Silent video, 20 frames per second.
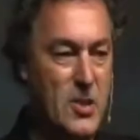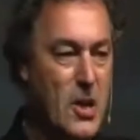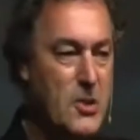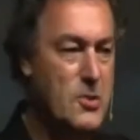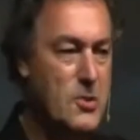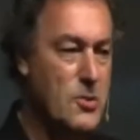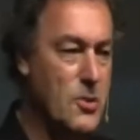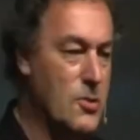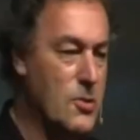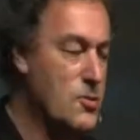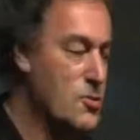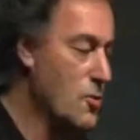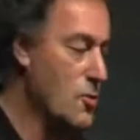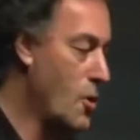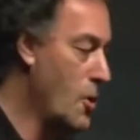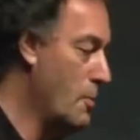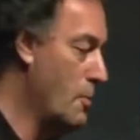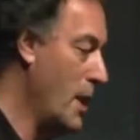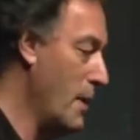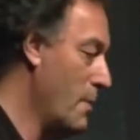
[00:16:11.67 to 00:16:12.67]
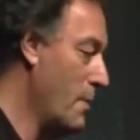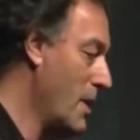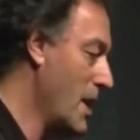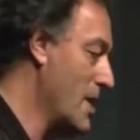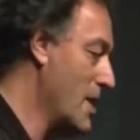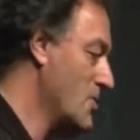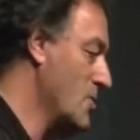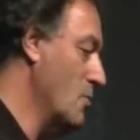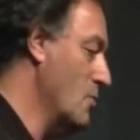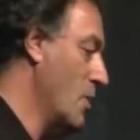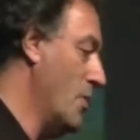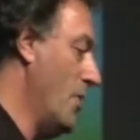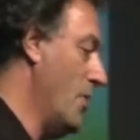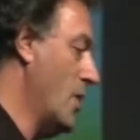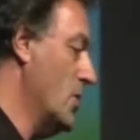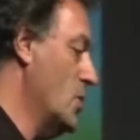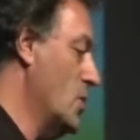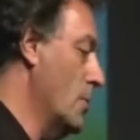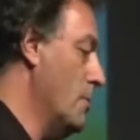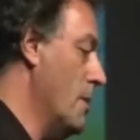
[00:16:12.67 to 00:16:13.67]
not to control people as to what
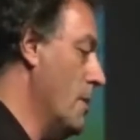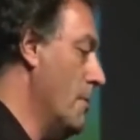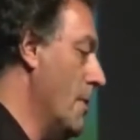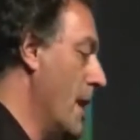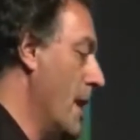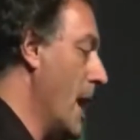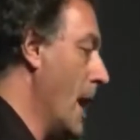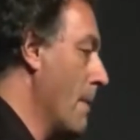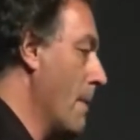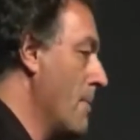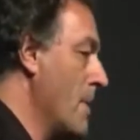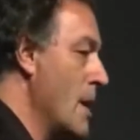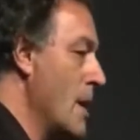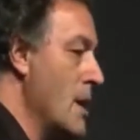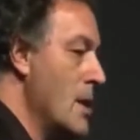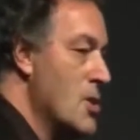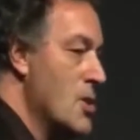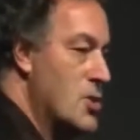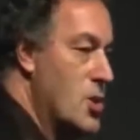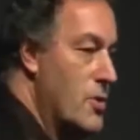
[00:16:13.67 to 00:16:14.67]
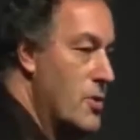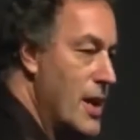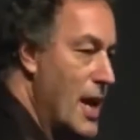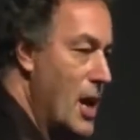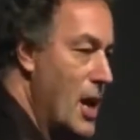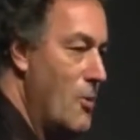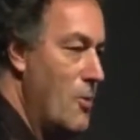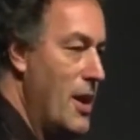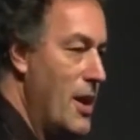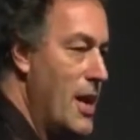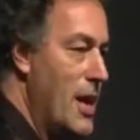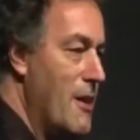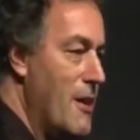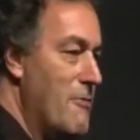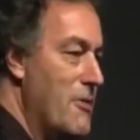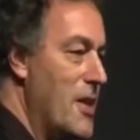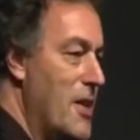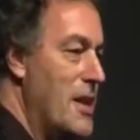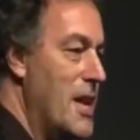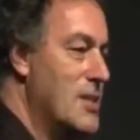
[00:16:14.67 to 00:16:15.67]
they should be buying. So now we
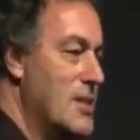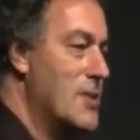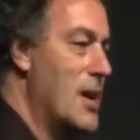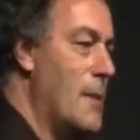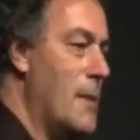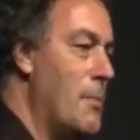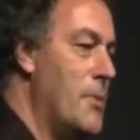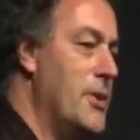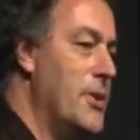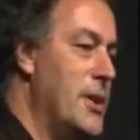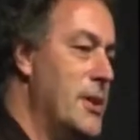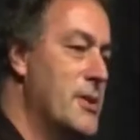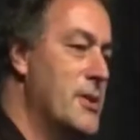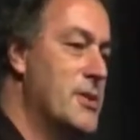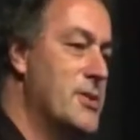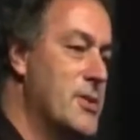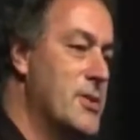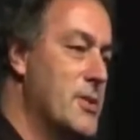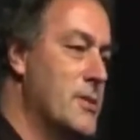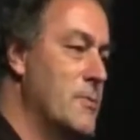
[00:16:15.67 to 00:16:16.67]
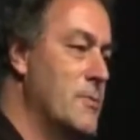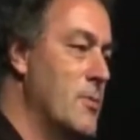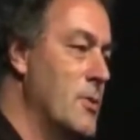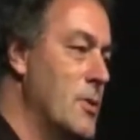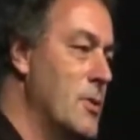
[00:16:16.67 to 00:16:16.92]
have, in the next couple of years,